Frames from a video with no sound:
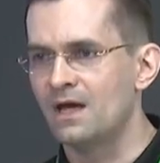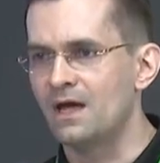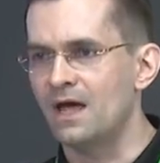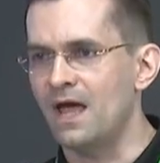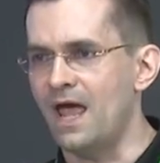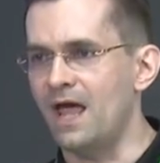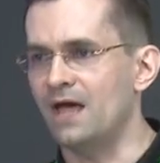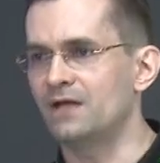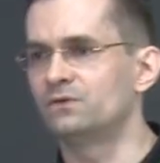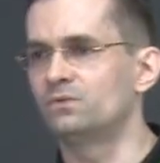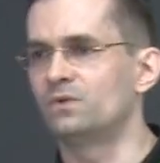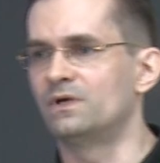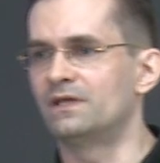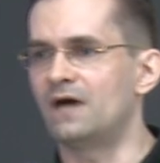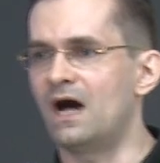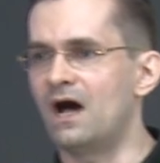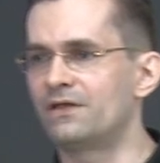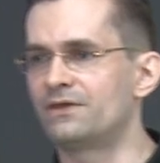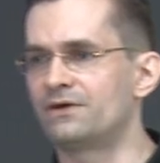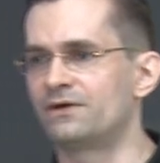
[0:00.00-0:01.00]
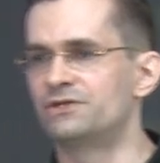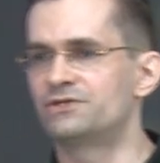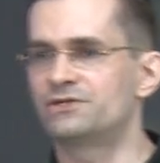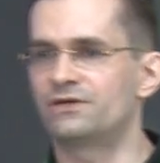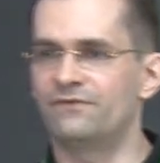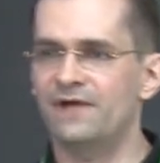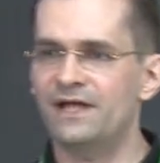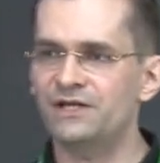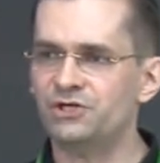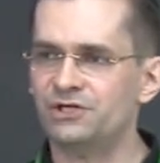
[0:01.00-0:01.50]
and with other
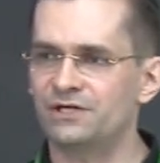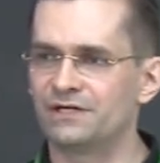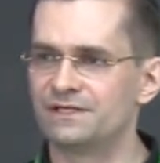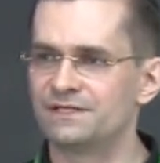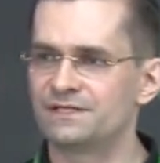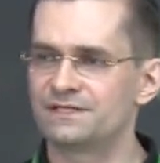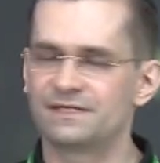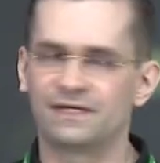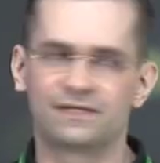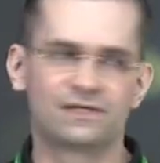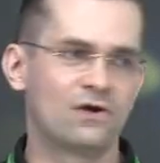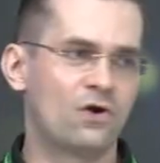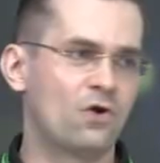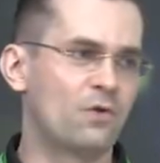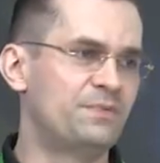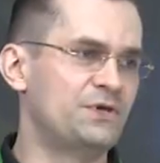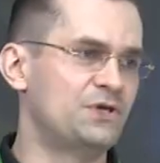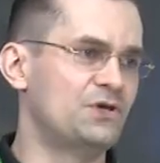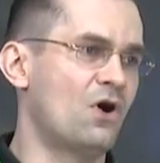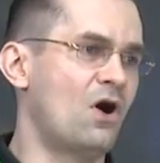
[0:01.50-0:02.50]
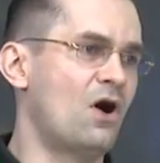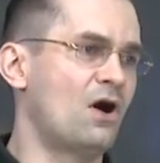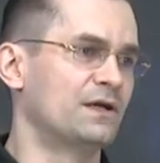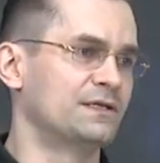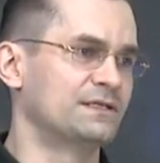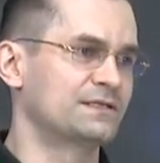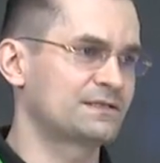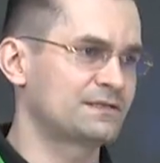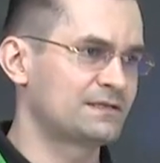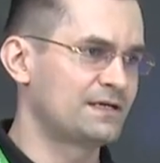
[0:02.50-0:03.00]
interventions that go
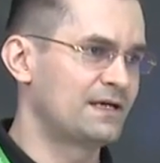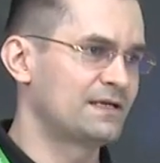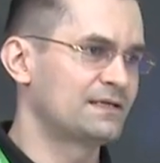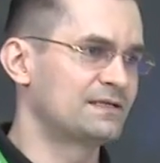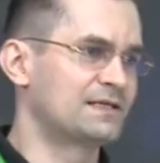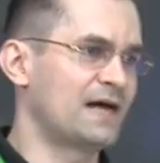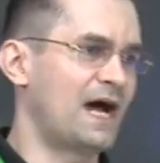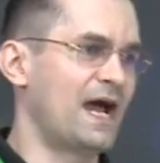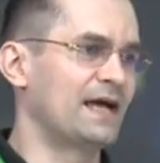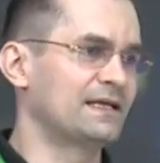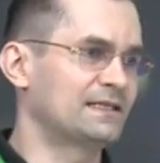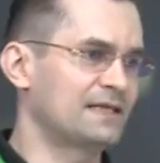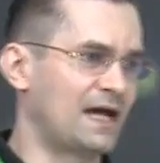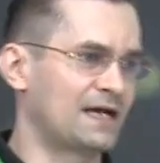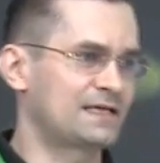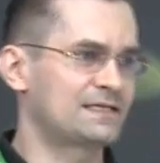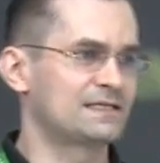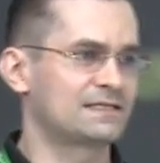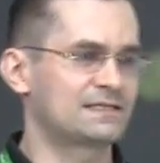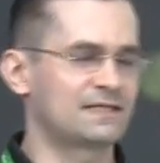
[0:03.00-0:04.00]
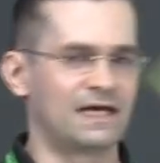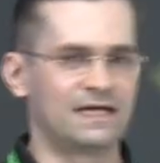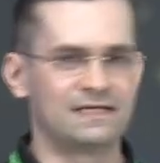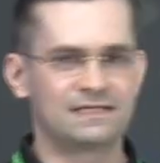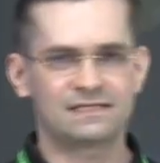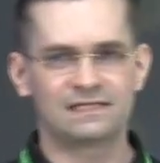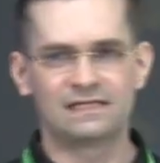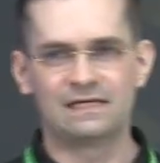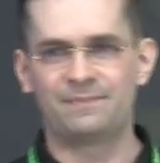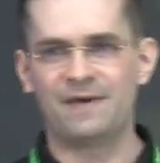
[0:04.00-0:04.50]
beyond diet, exercise,
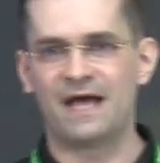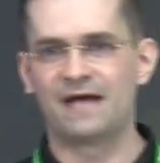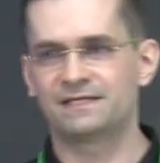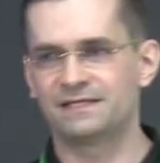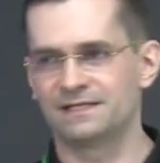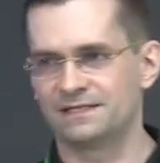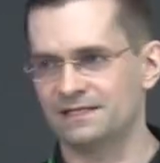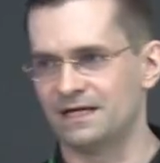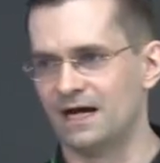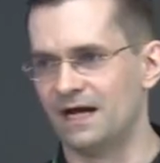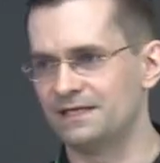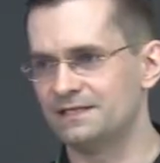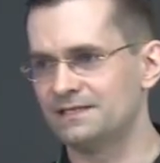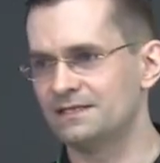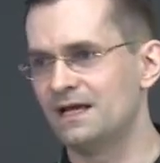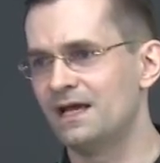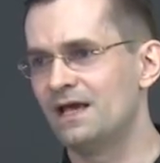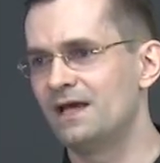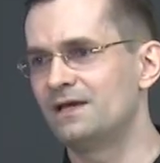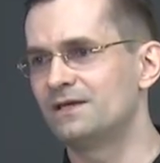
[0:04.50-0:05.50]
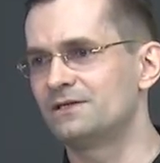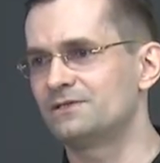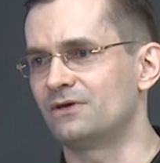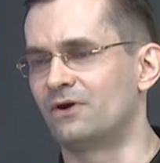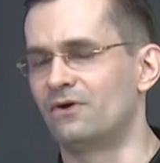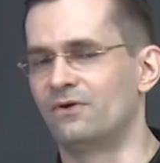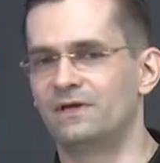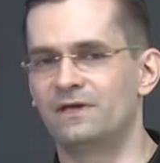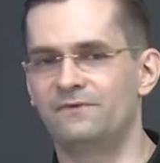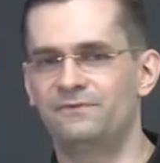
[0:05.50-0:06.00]
sleep, exercise.
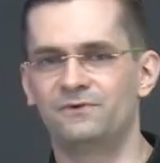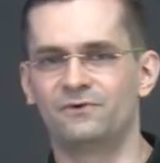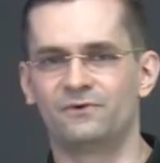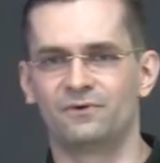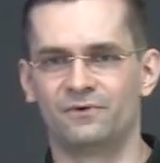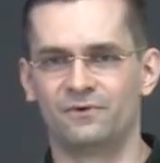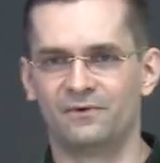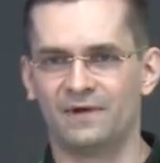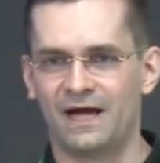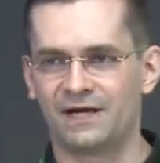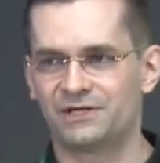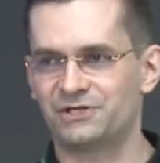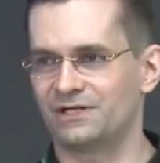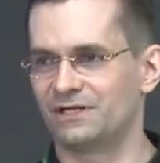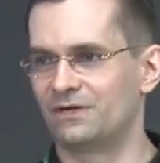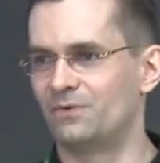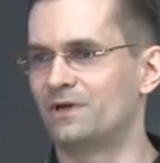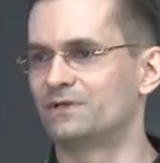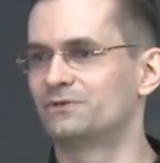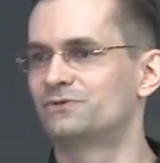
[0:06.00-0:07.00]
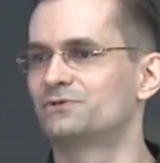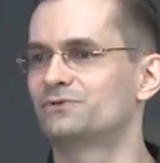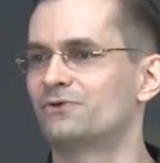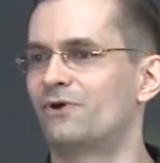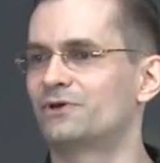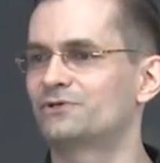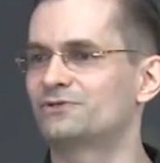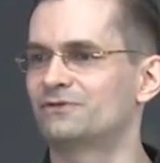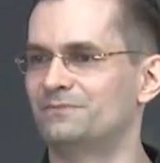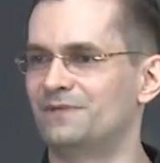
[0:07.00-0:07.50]
So if you actually want to
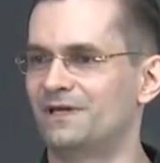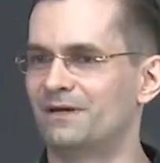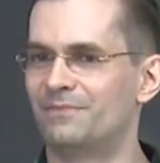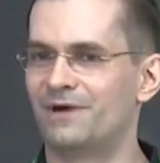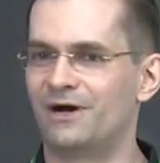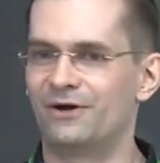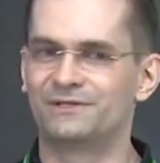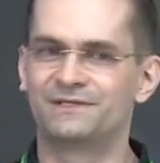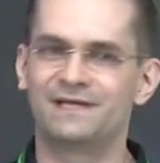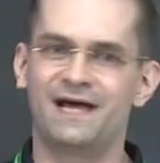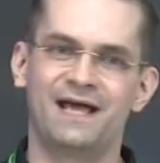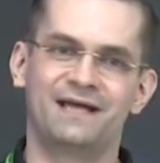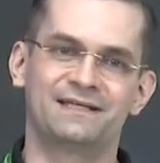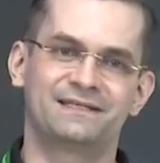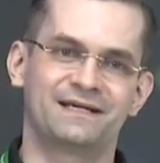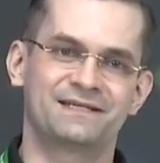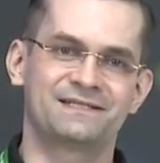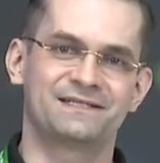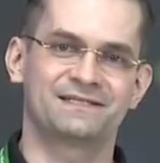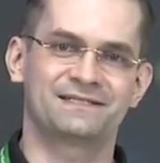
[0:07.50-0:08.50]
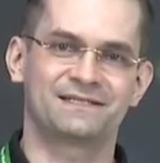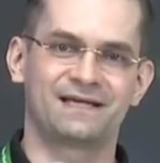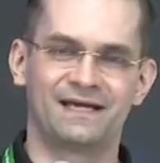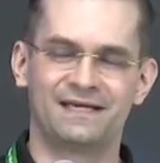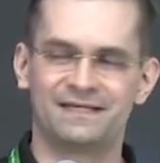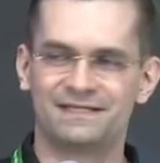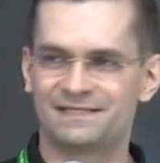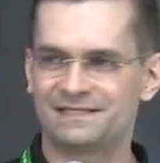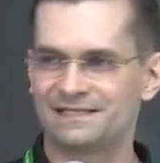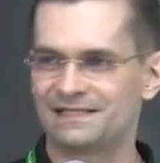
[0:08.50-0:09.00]
talk to me about diet,
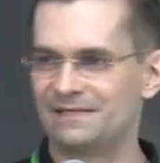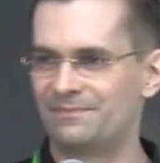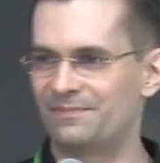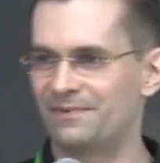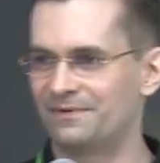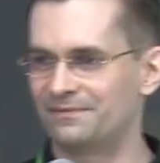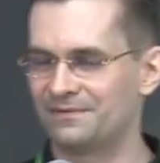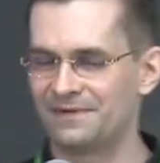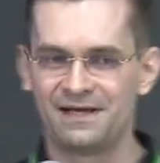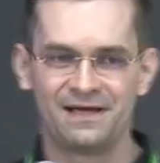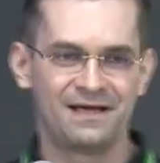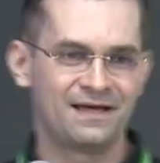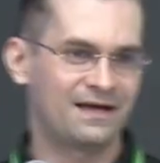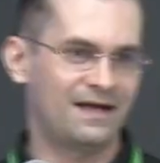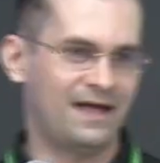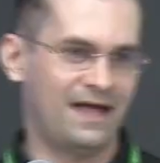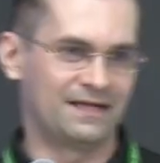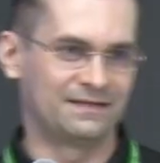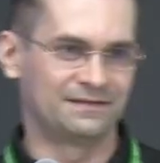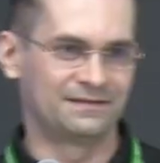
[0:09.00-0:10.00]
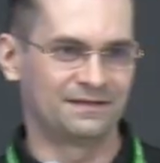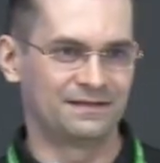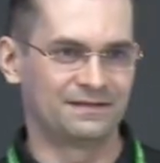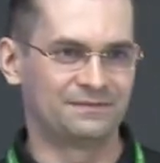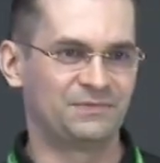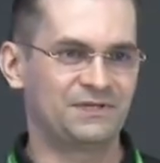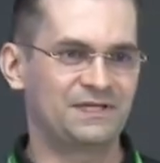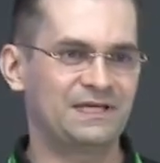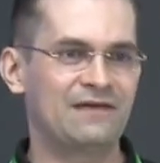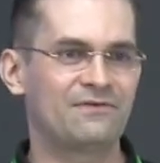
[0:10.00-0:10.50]
exercise, sleep, and
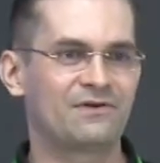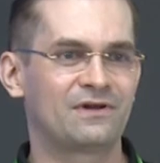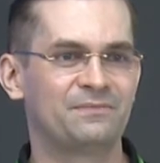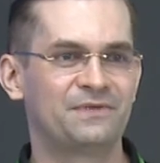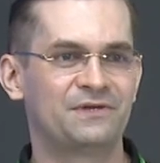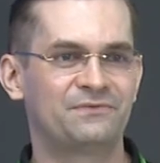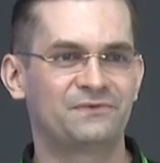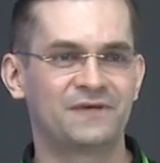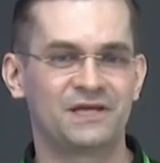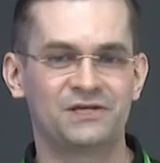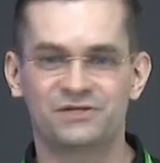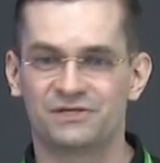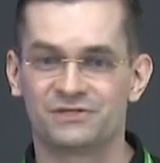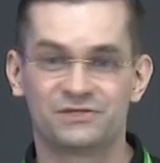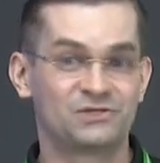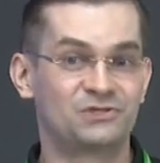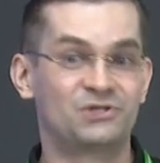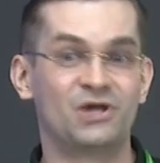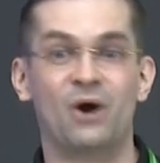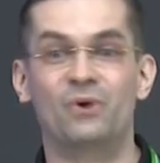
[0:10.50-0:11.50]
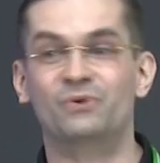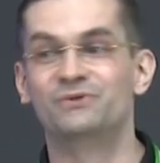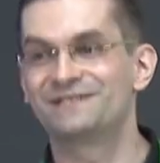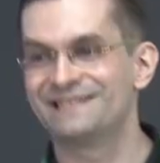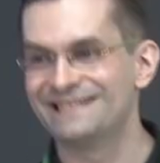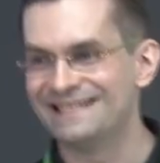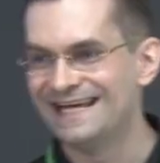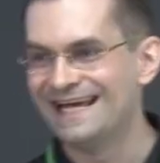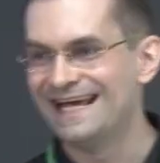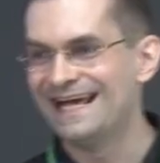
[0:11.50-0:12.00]
behavioral modifications, don't.
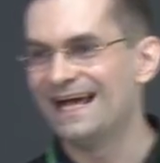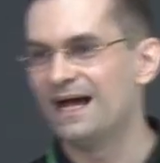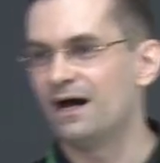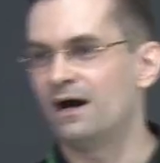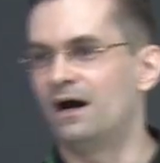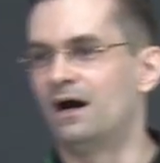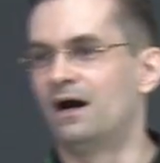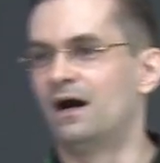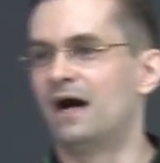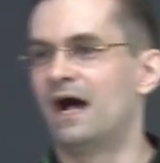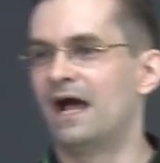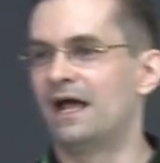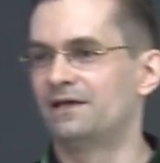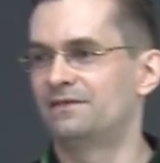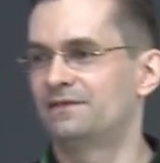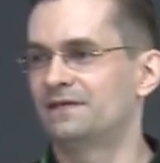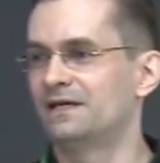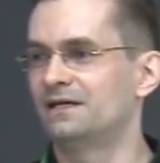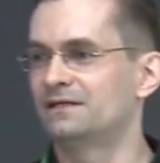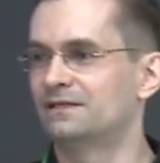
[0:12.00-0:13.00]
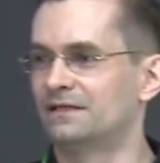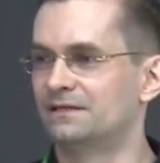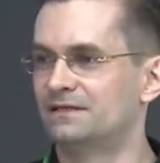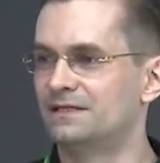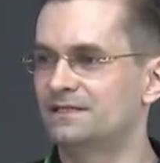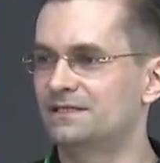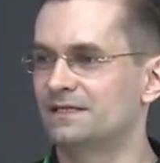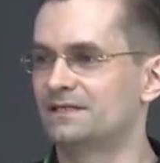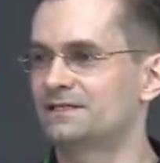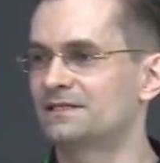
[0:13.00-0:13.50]
I think that
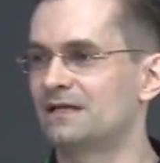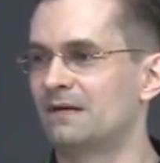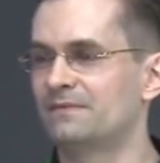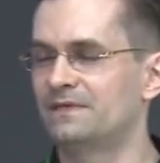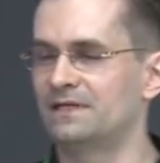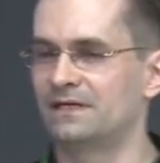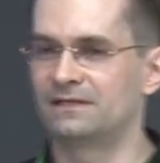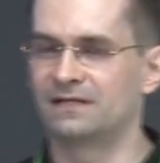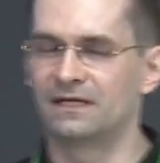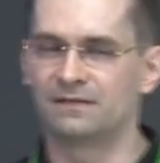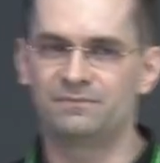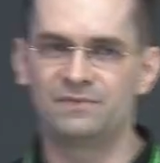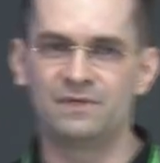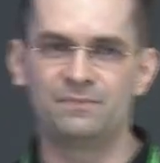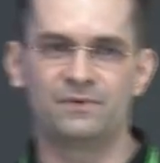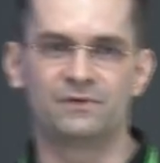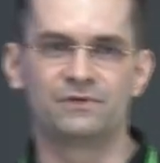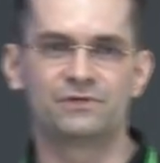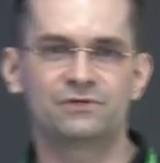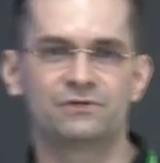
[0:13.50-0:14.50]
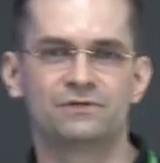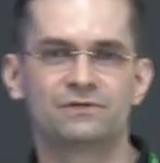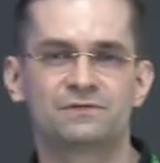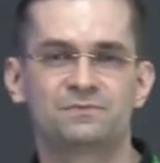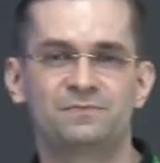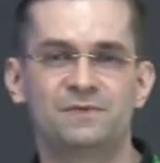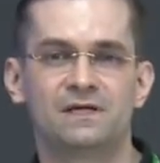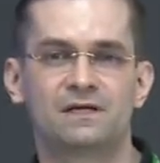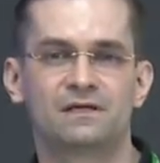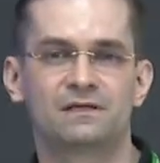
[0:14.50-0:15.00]
this is something that people should
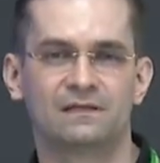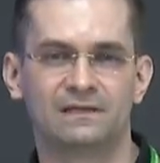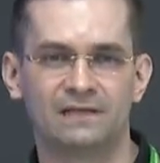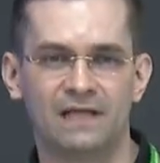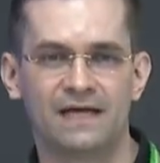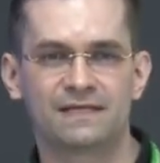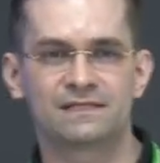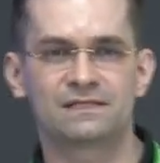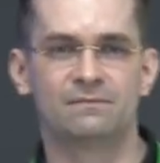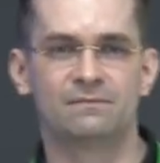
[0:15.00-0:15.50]
speak less